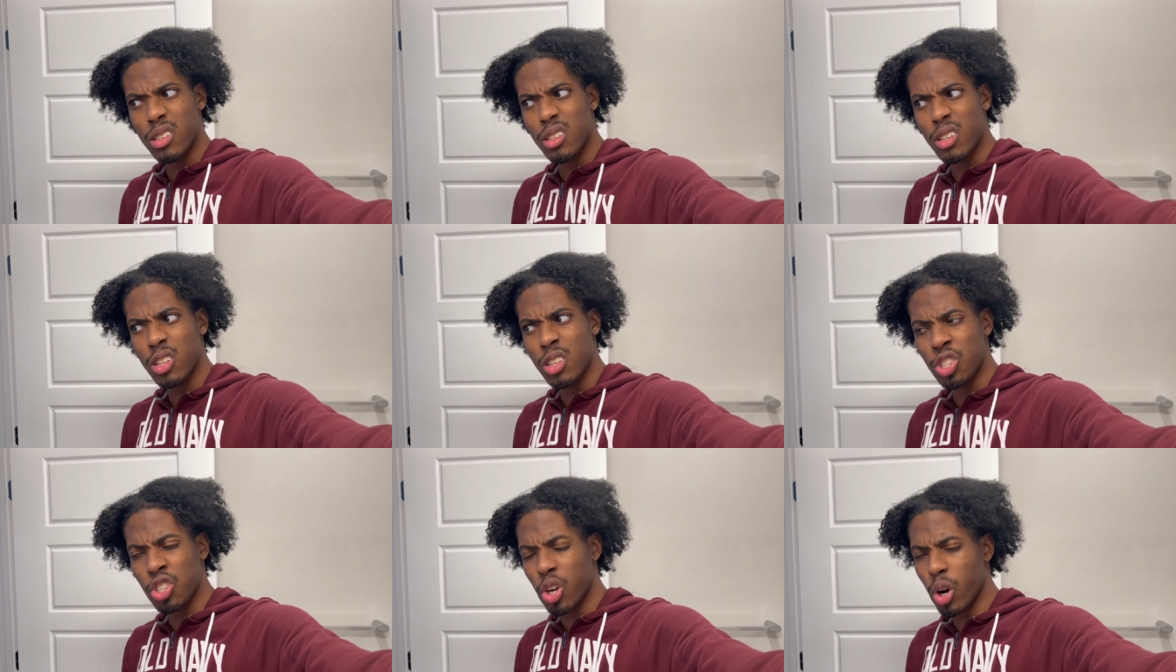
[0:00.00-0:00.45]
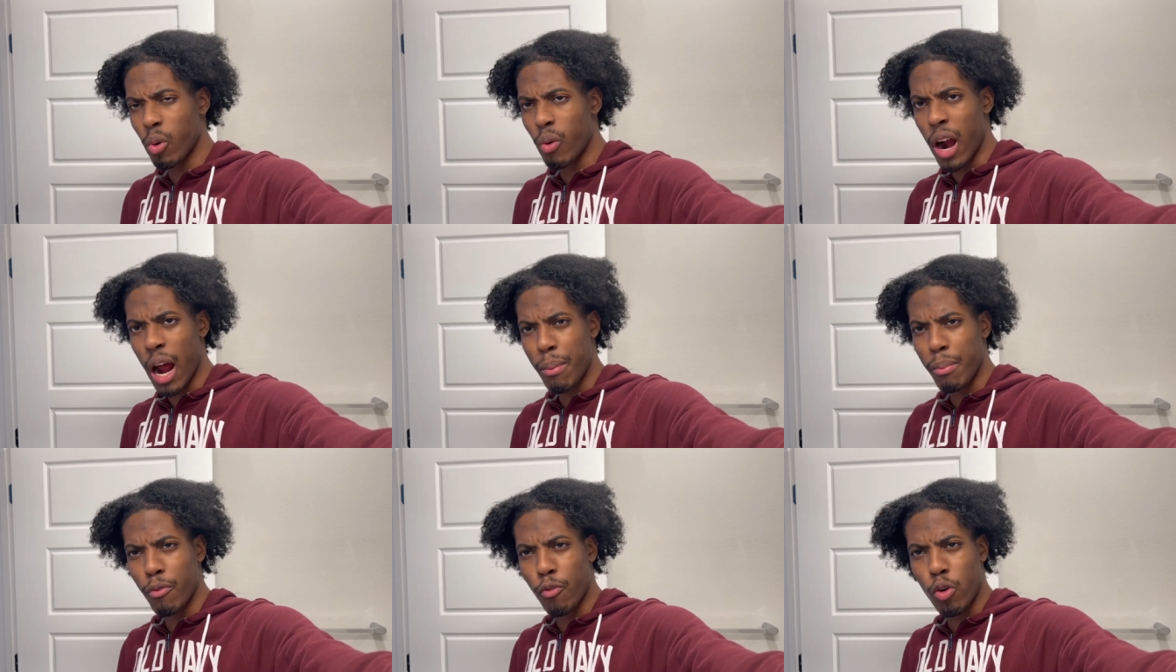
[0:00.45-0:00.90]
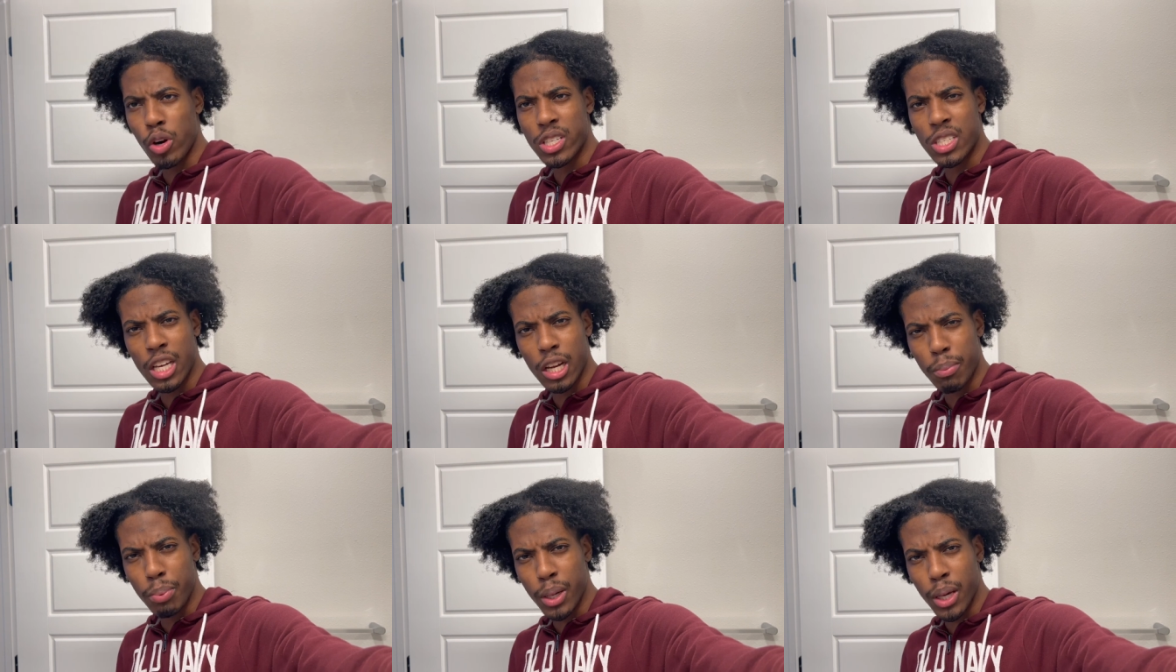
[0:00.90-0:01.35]
should arrive before
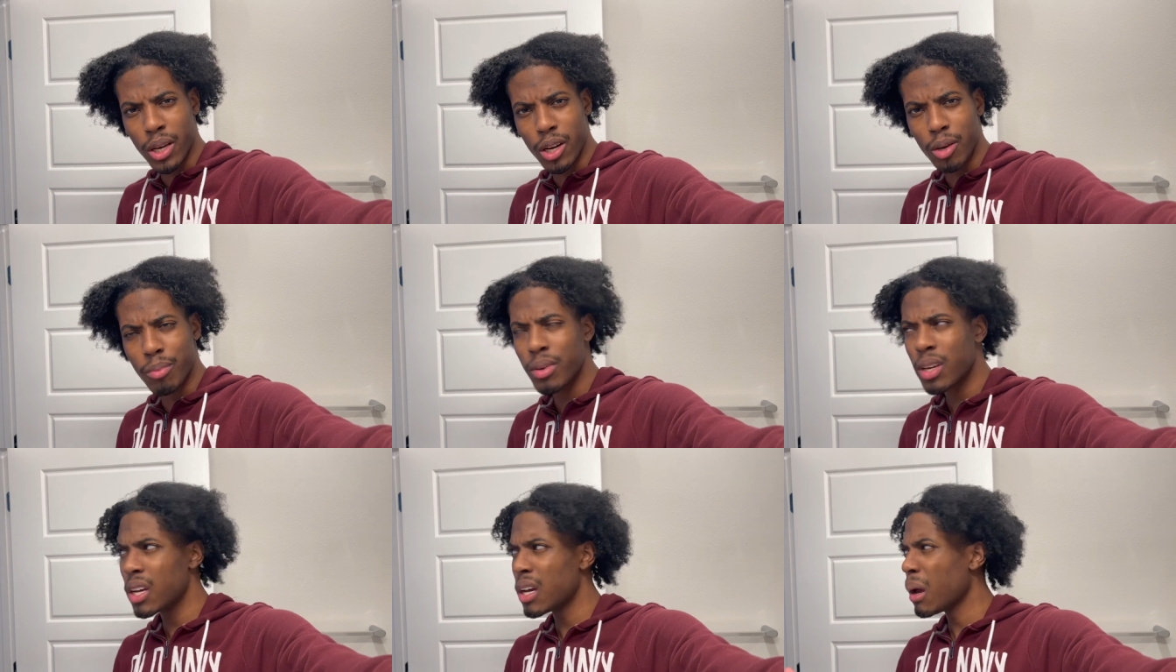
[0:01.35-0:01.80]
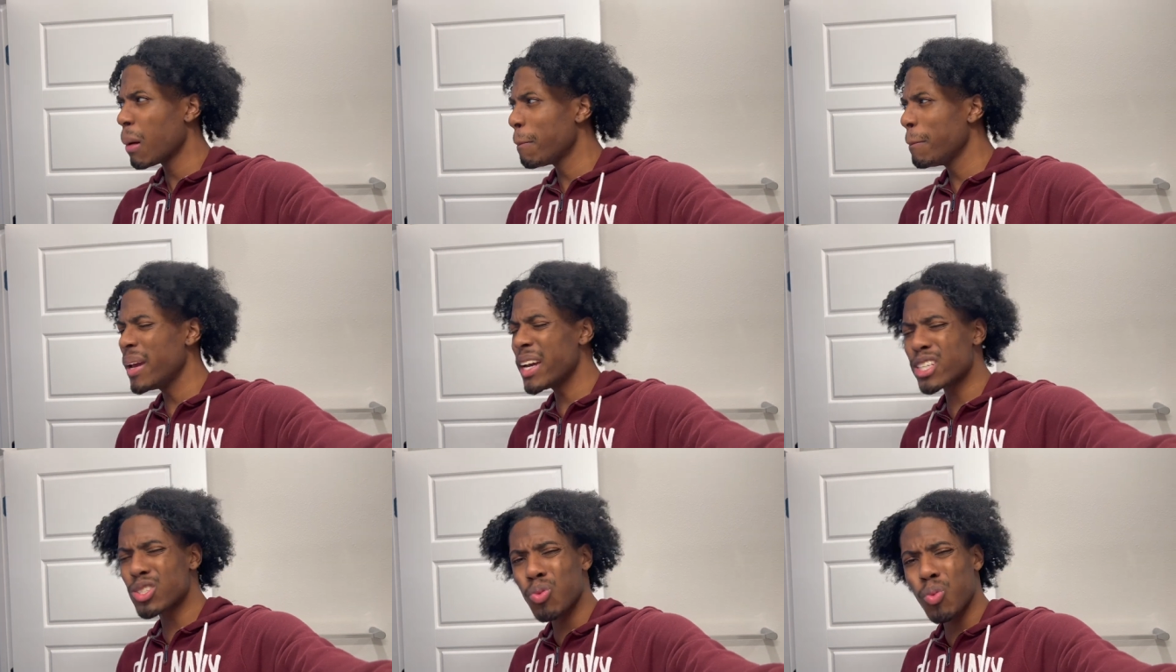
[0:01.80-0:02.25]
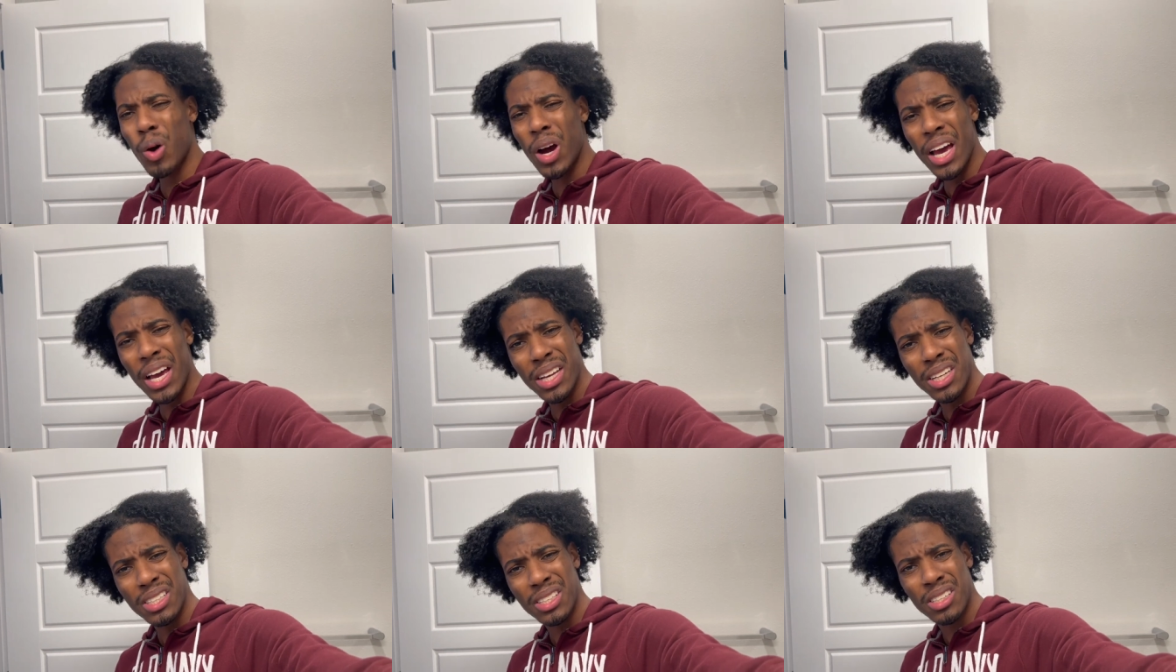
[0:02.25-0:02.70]
10 p.m. Bitch,
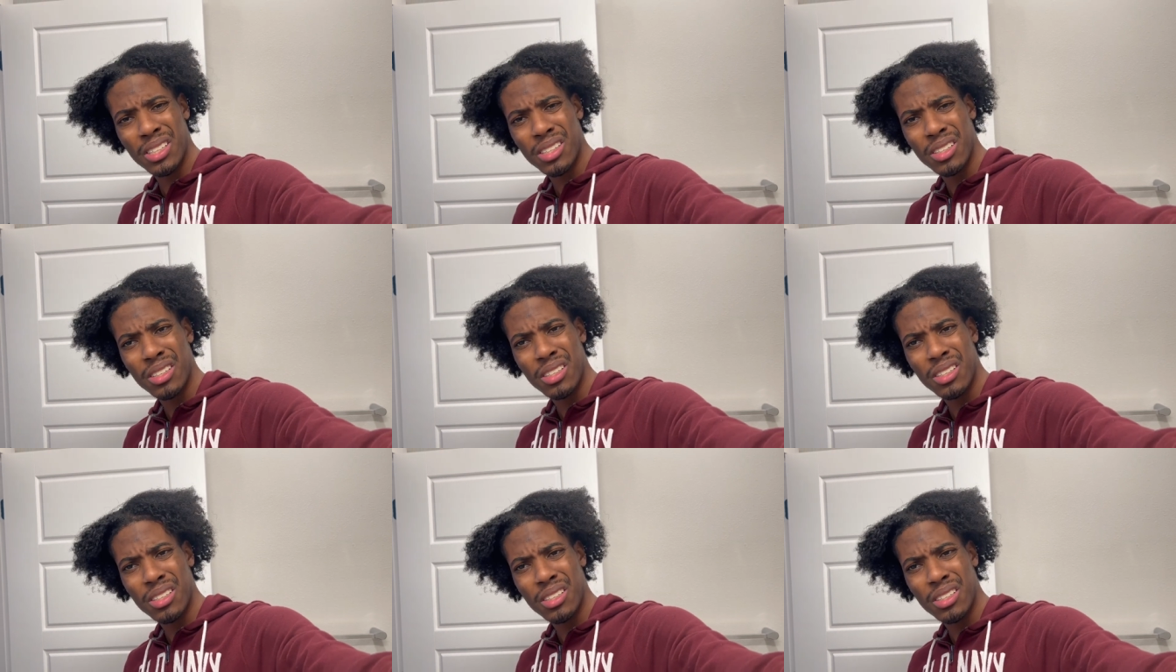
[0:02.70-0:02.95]
what?